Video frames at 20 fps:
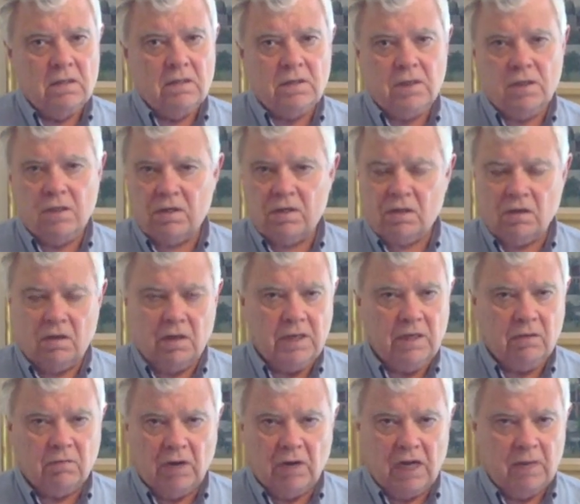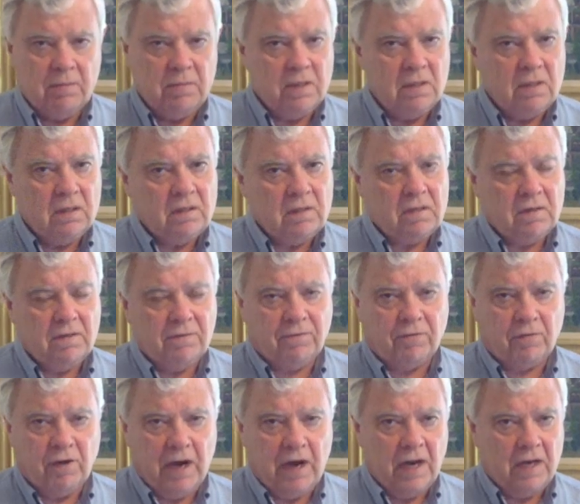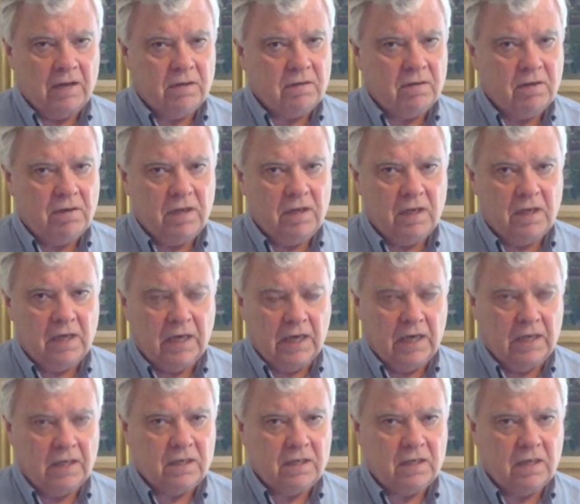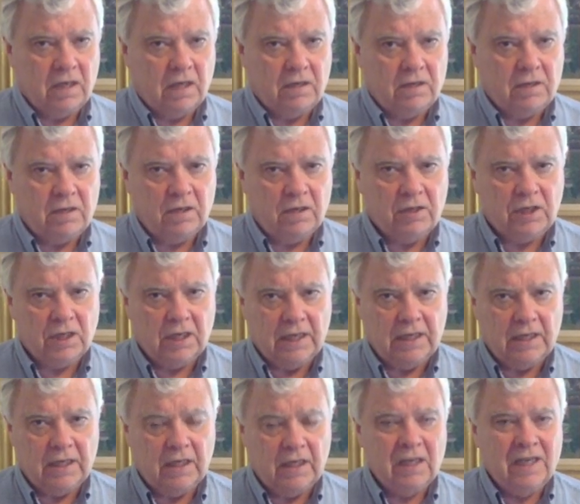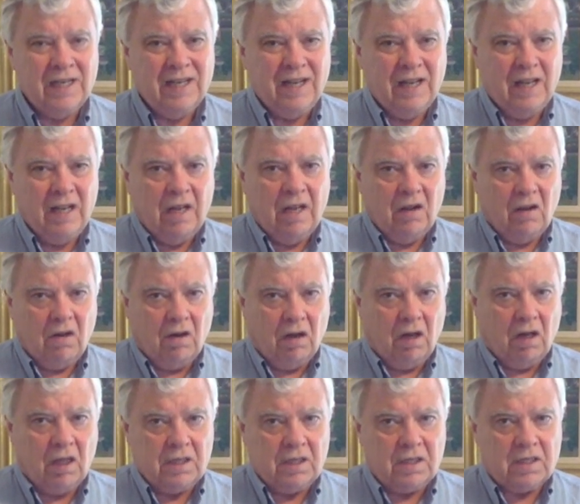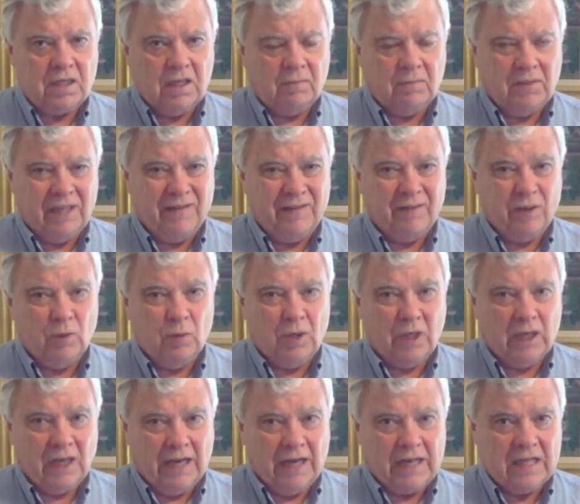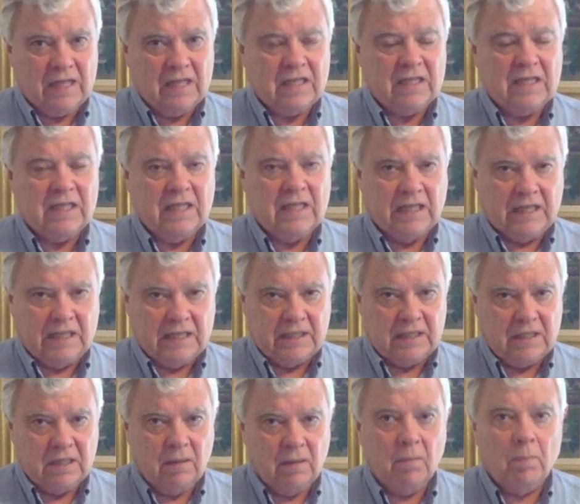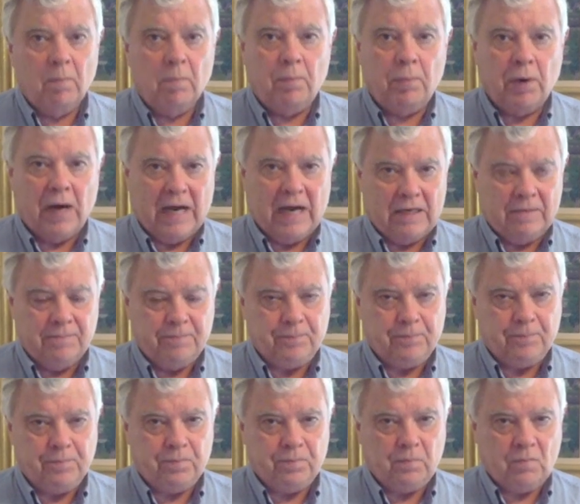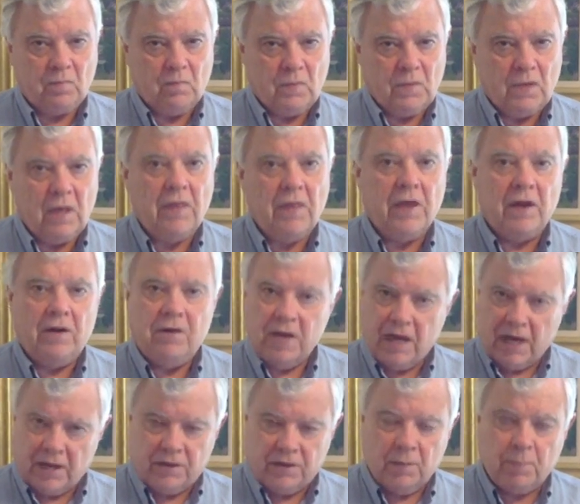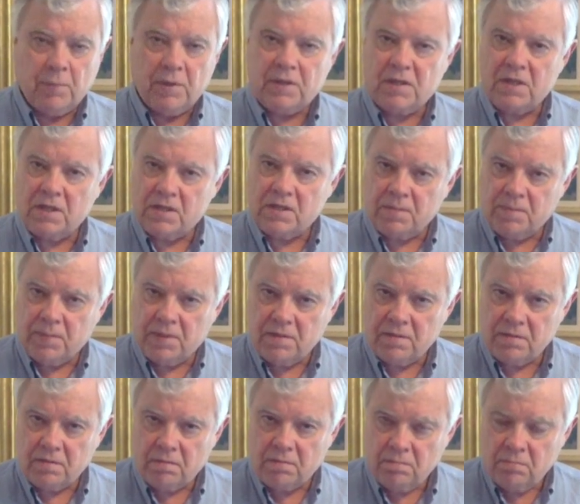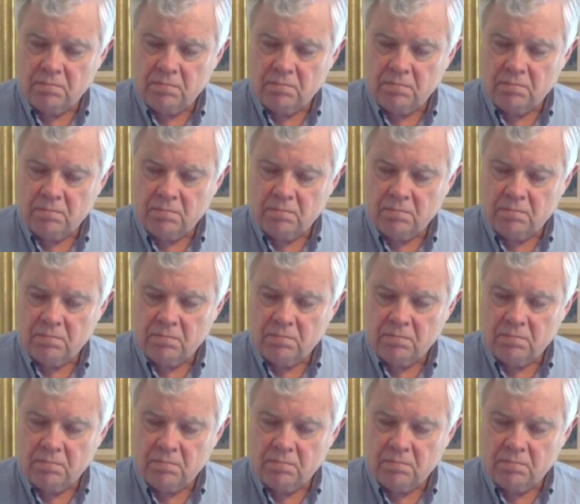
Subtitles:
to Saudi Arabia, to France, to the United States, to China. All at some level would like this to end. But they're not the participants.